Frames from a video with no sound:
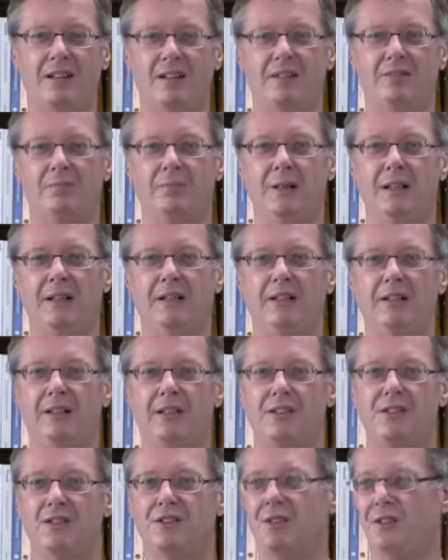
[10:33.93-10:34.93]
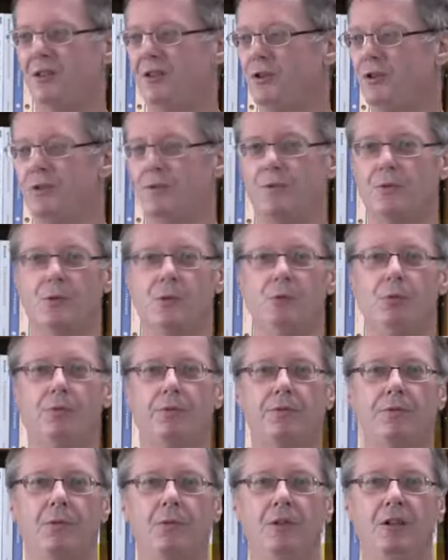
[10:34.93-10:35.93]
I don't mind it. It's a useful tool
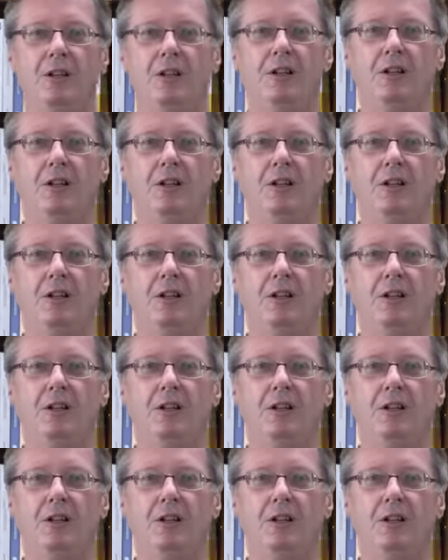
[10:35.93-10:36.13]
for,